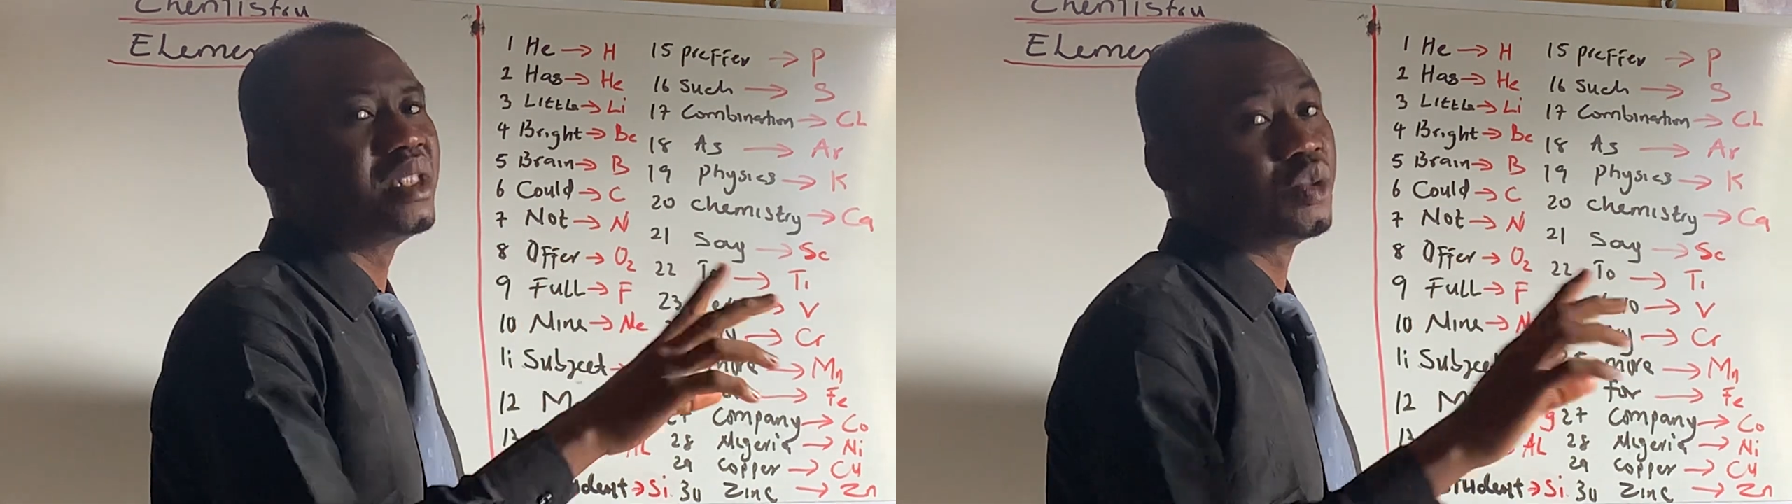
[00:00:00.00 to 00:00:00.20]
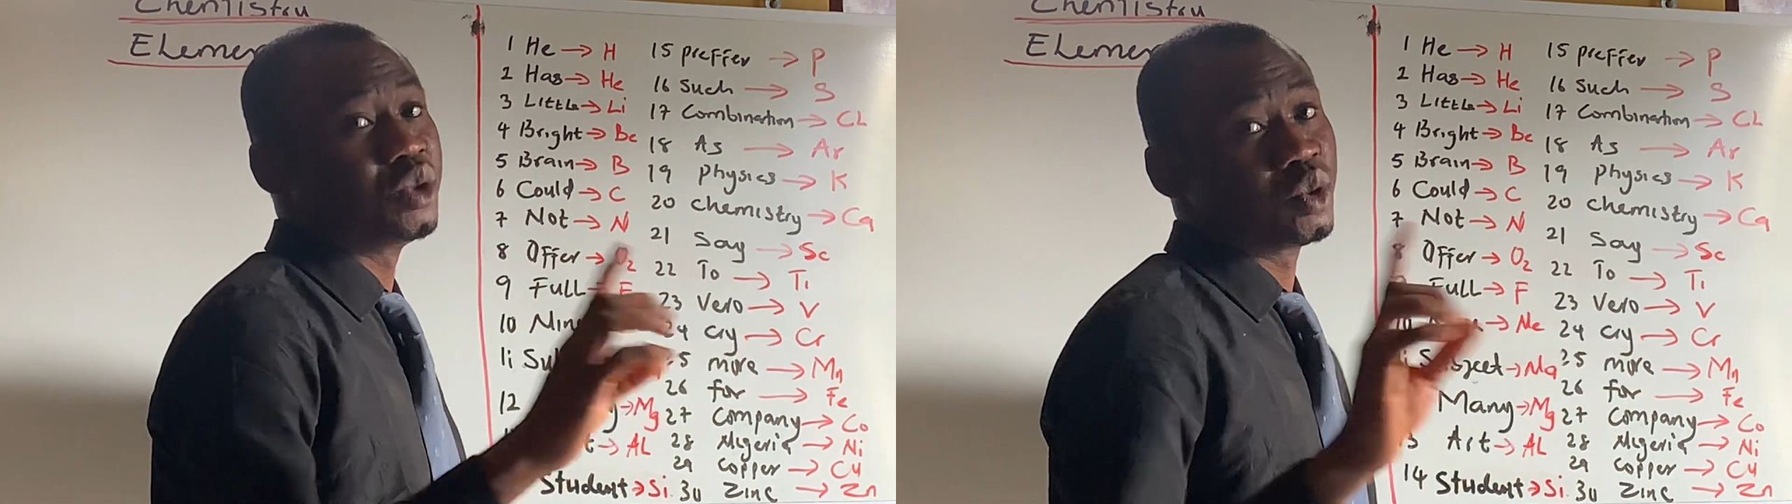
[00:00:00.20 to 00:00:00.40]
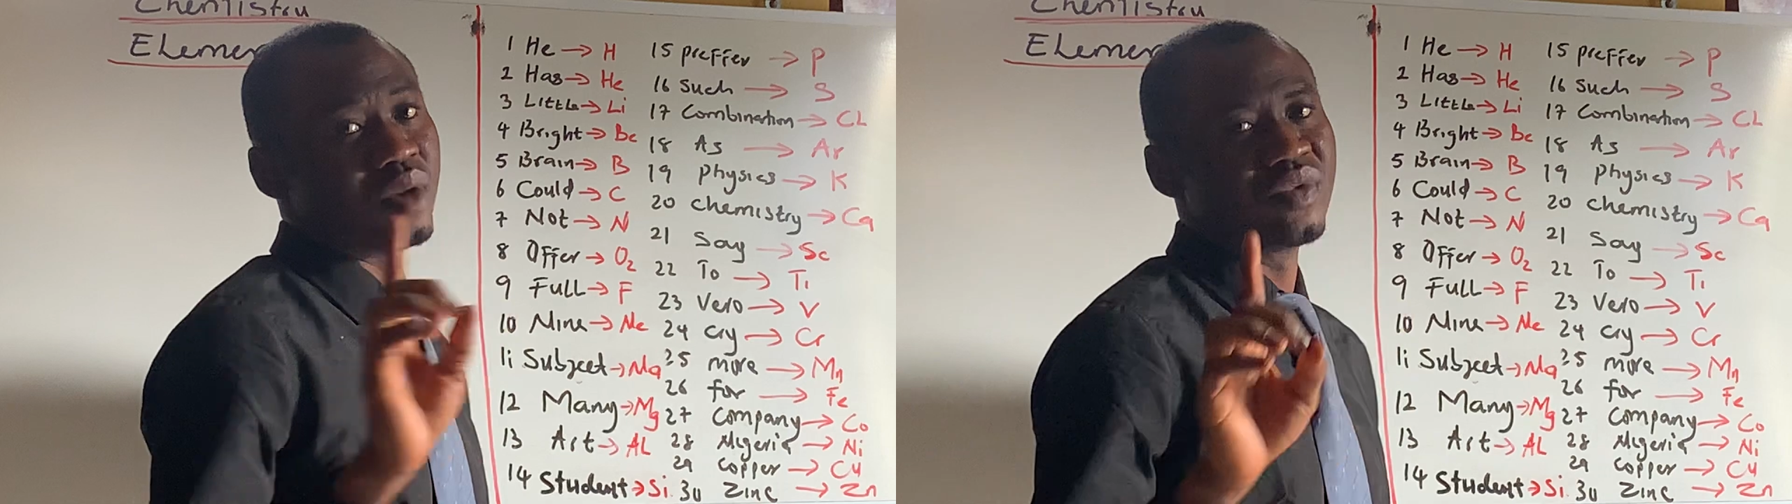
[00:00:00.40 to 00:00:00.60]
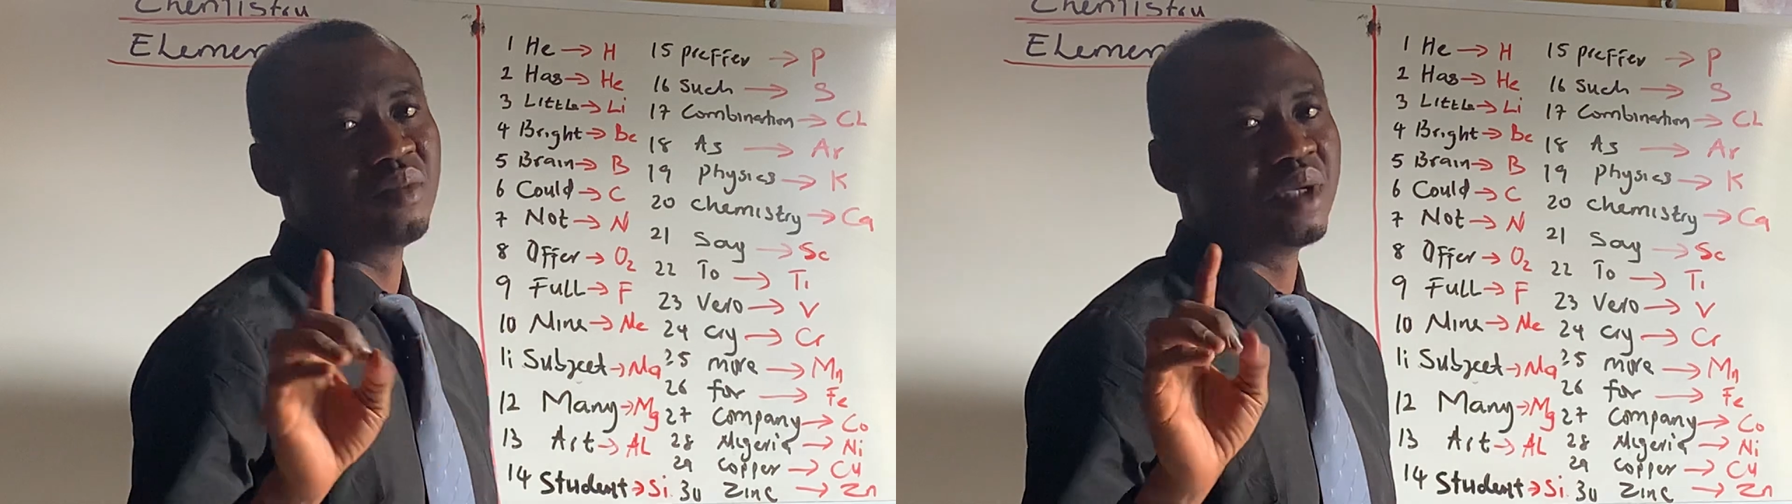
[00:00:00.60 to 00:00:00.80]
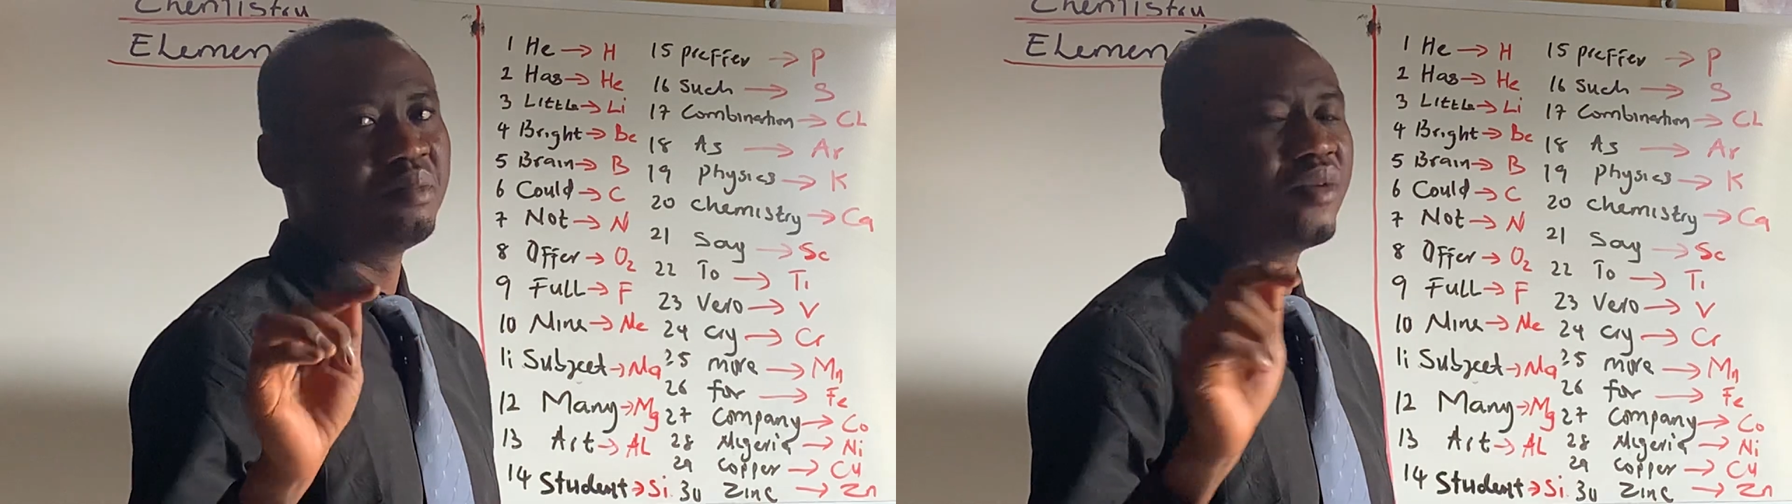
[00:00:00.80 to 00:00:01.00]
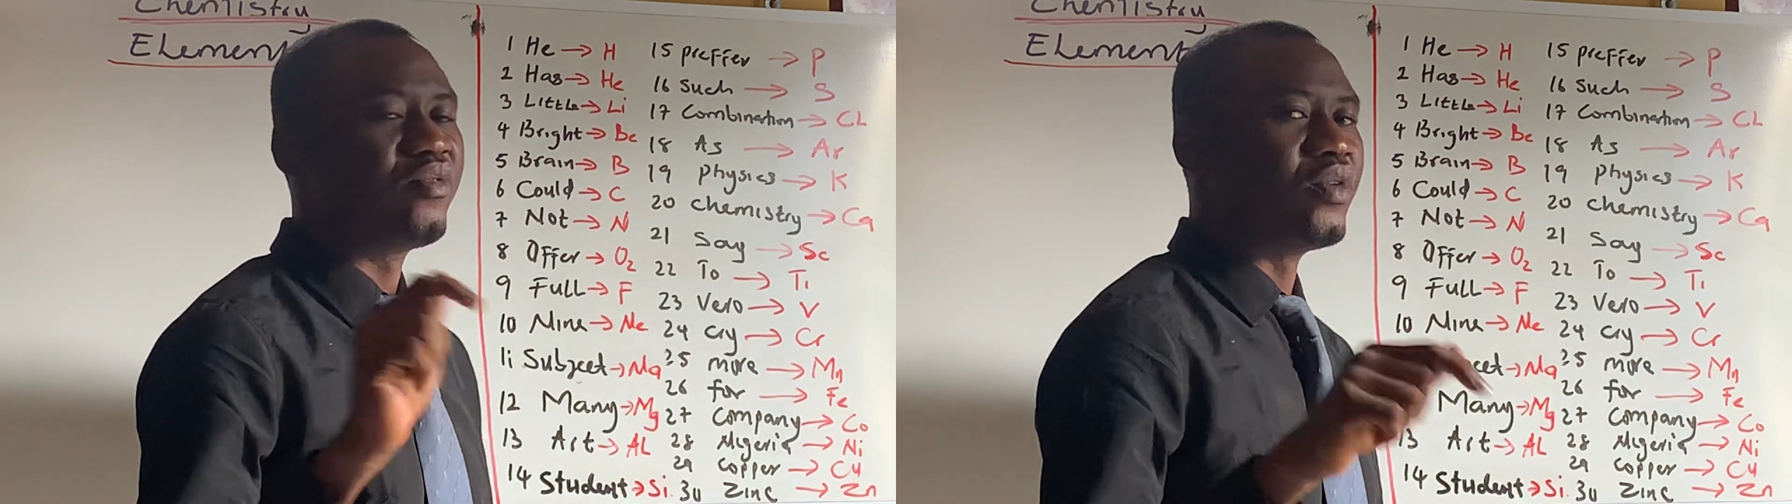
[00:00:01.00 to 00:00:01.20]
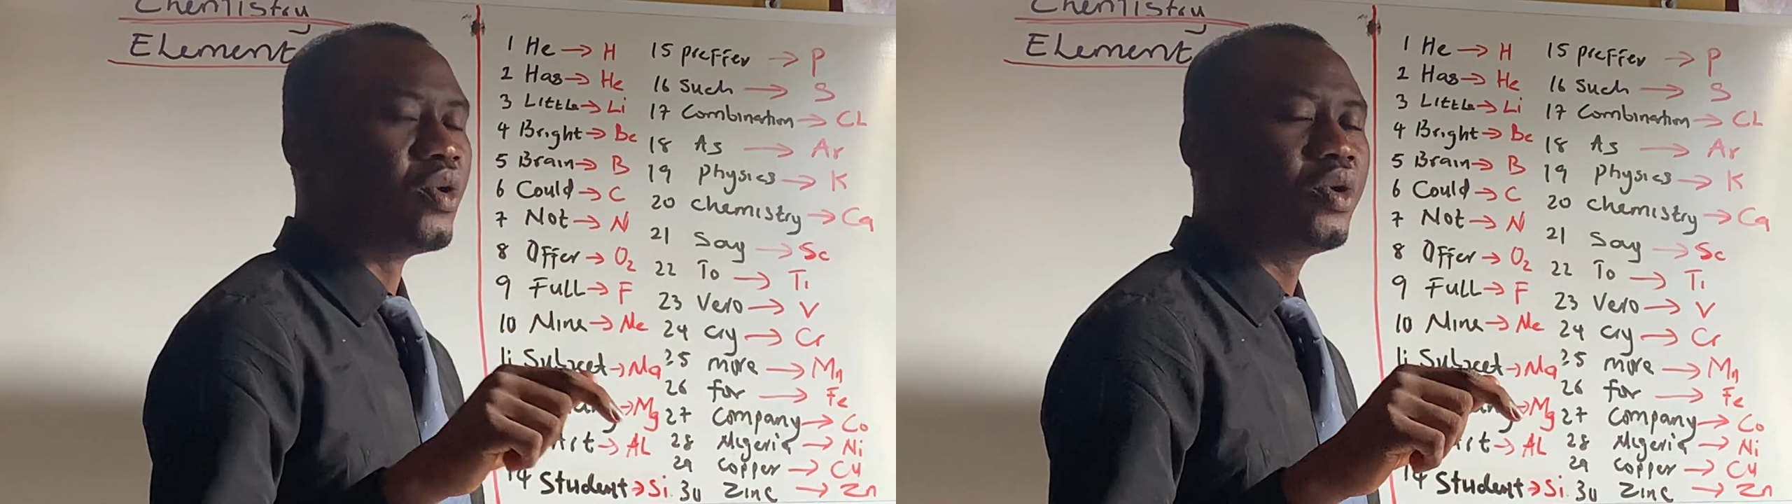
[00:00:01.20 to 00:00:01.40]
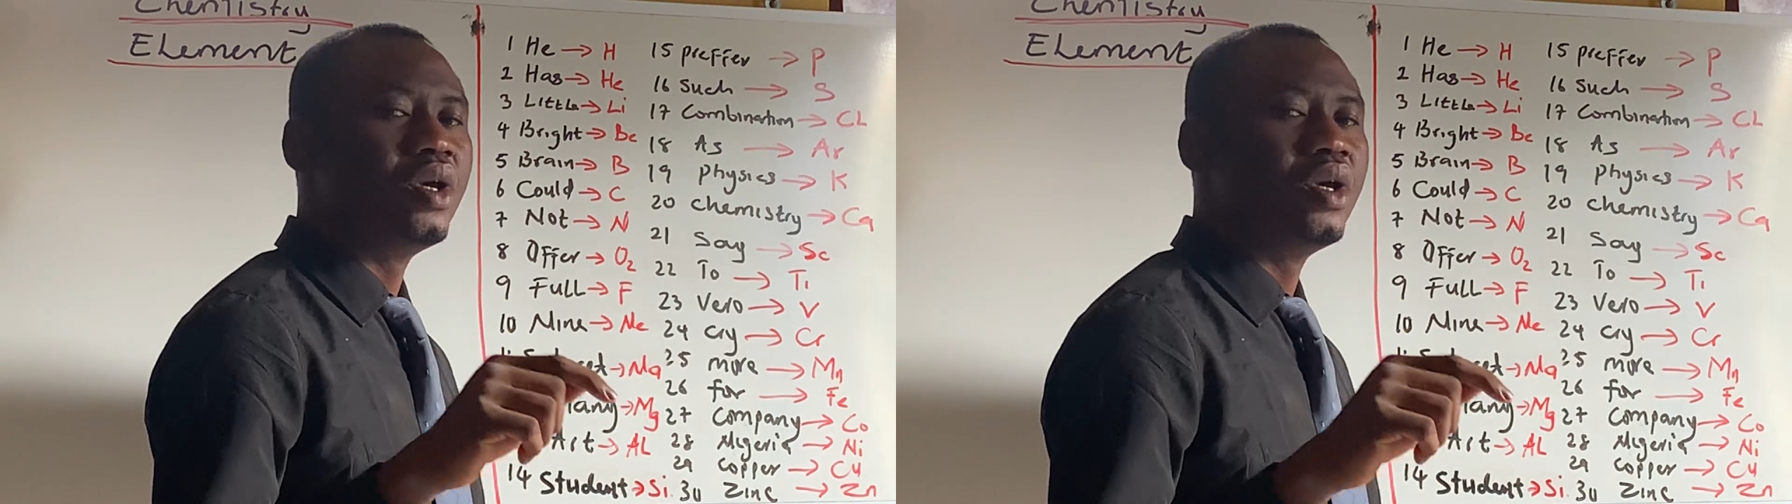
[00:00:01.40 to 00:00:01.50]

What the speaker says: which you have not been before,